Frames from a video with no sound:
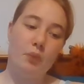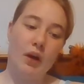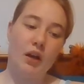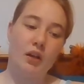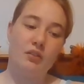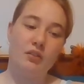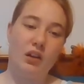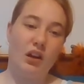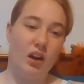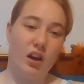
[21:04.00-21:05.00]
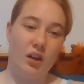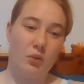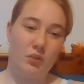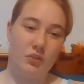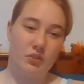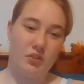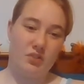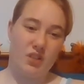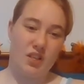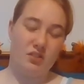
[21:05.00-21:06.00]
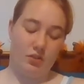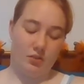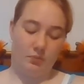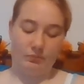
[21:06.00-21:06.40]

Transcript: but I wouldn't use these two.